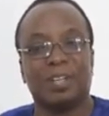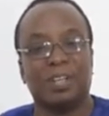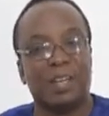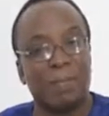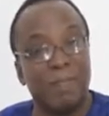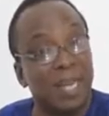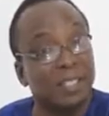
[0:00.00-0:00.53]

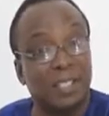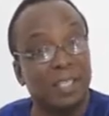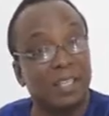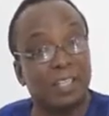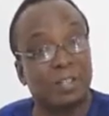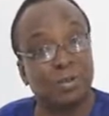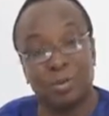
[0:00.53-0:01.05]
the best thing
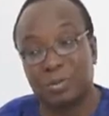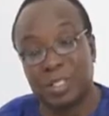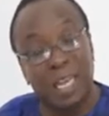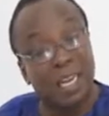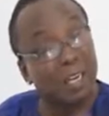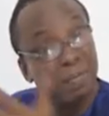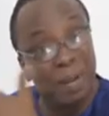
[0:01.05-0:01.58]
is to
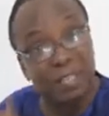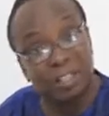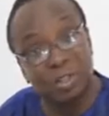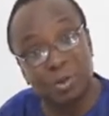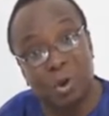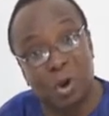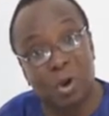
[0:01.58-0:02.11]
take the person
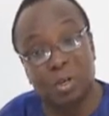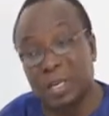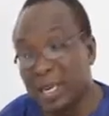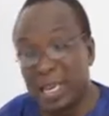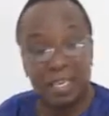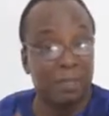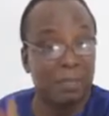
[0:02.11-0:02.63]
to court,
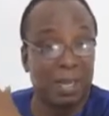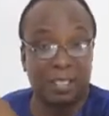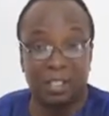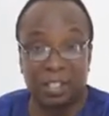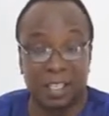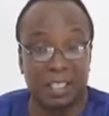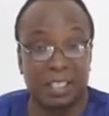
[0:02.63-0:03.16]
let the
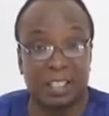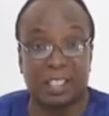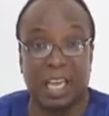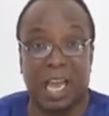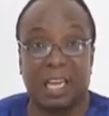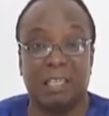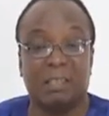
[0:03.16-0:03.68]
magistrate
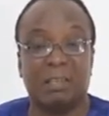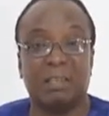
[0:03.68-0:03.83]
decide.